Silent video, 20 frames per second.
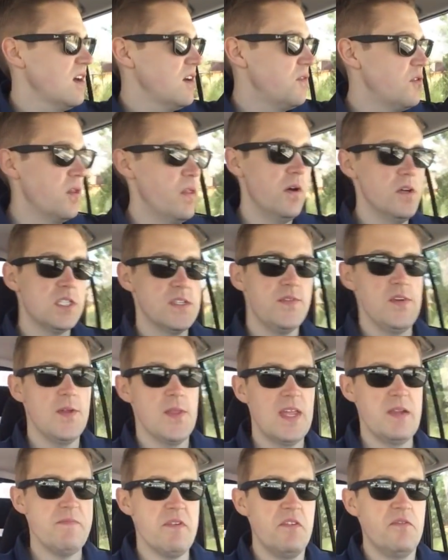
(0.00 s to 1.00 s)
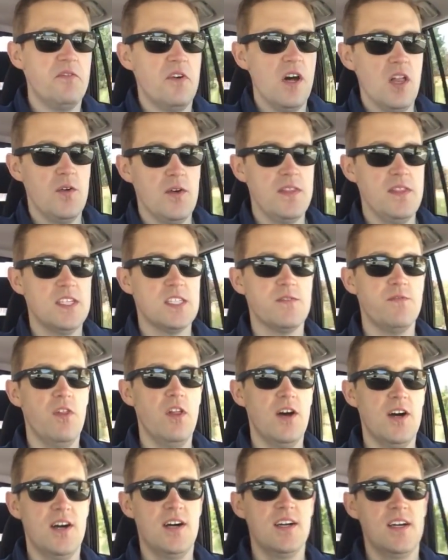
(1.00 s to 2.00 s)
for those of you that have been following this
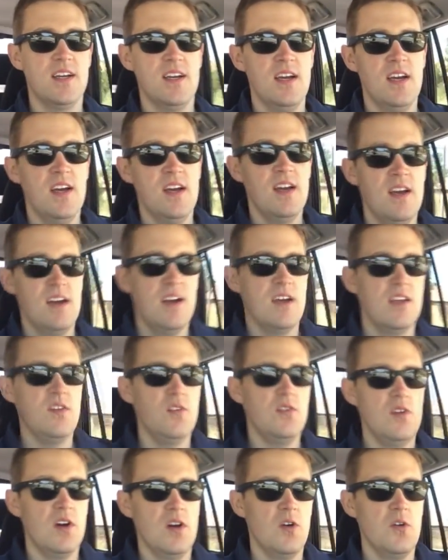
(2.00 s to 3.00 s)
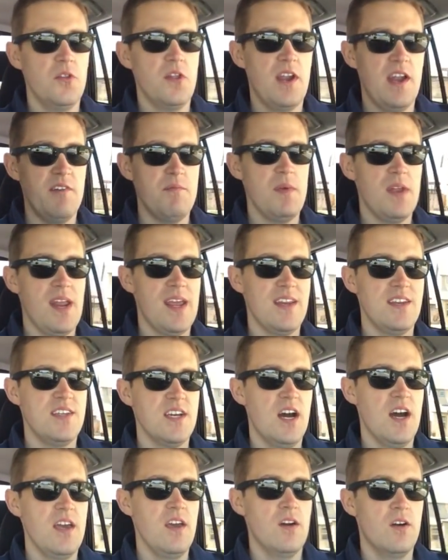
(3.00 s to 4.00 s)
vlog, you know that I've been a
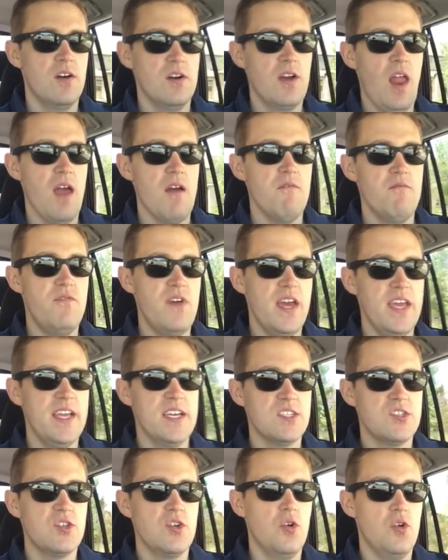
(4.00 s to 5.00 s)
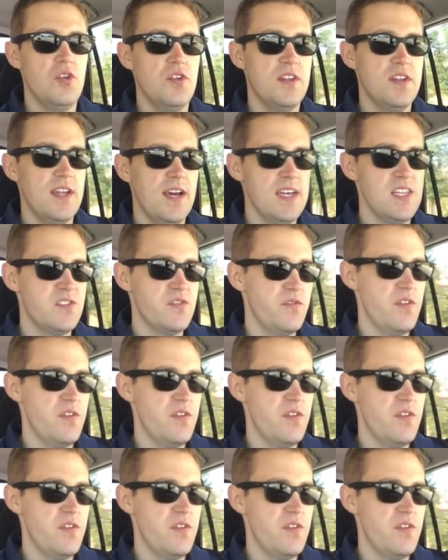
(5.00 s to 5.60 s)
diehard Vegas Golden Knights